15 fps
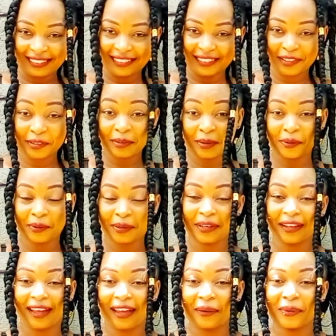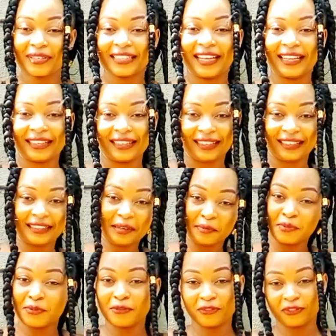you know, I was like in a
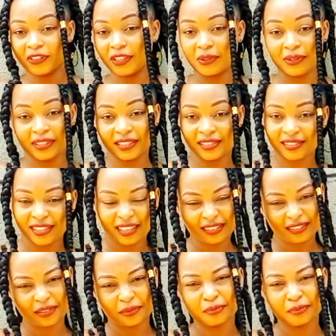movie, you understand?